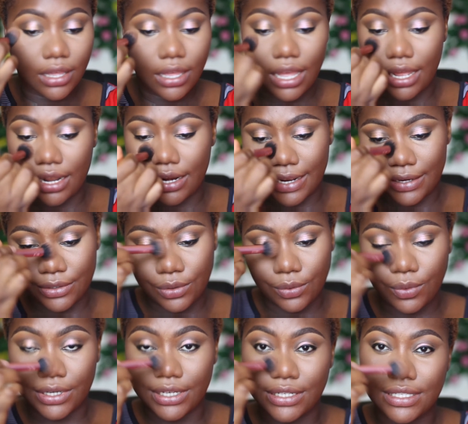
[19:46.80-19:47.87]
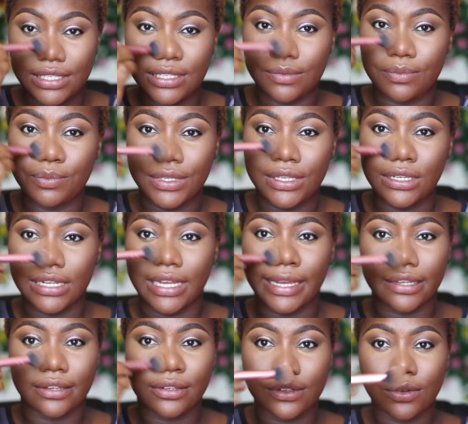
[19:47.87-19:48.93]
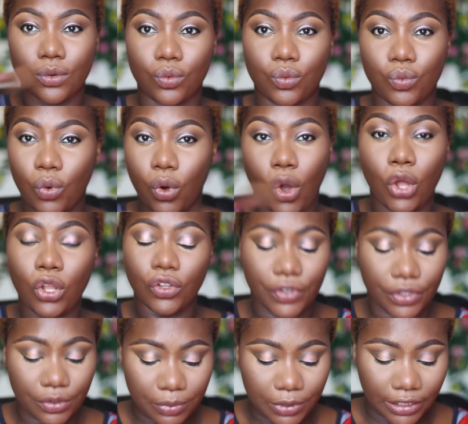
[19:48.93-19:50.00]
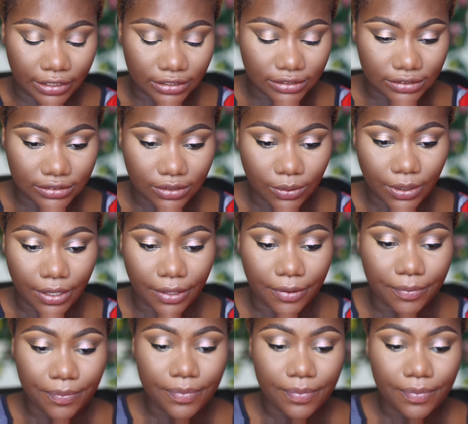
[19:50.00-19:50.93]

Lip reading: and I don't want it to be like all over the place, okay?